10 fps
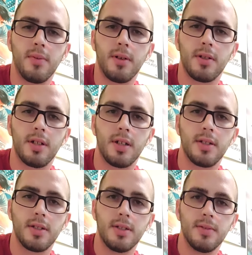whether or not
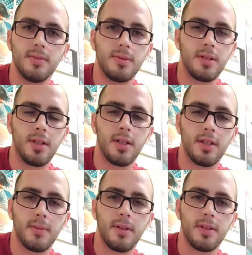to get
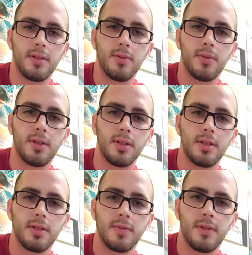them into one of
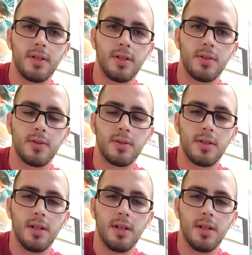these videos.